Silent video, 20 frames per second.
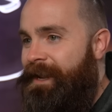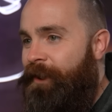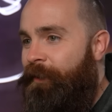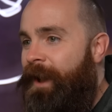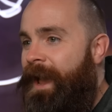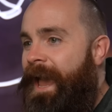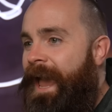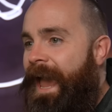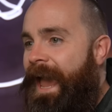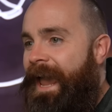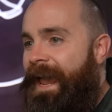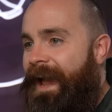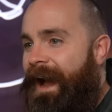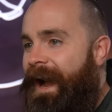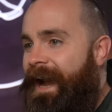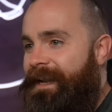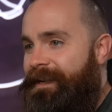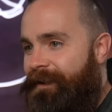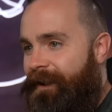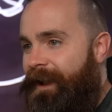no,
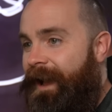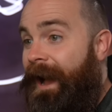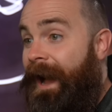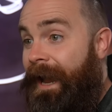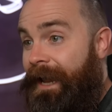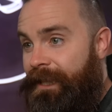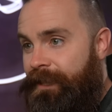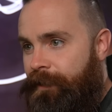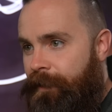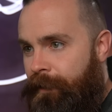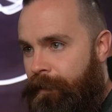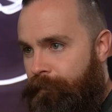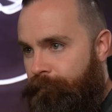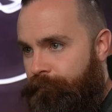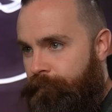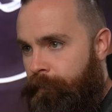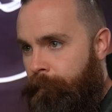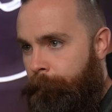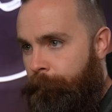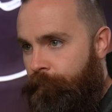
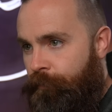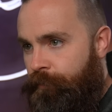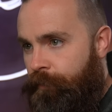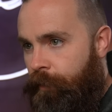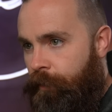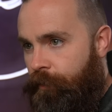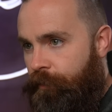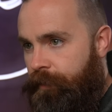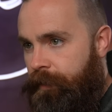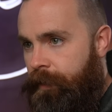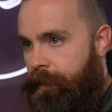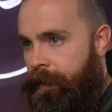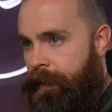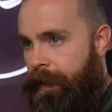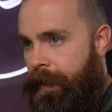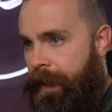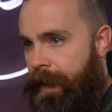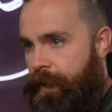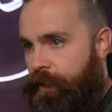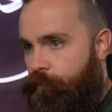
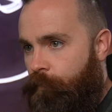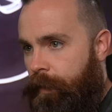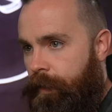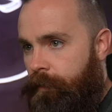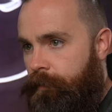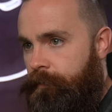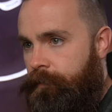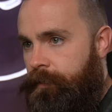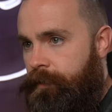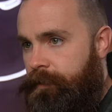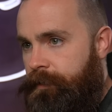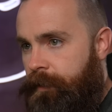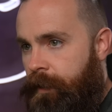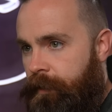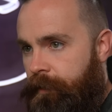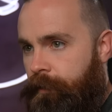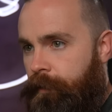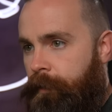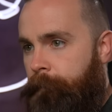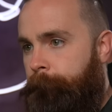
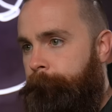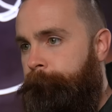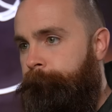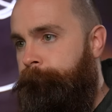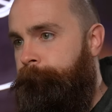ai.ilovebernardhackwell.com.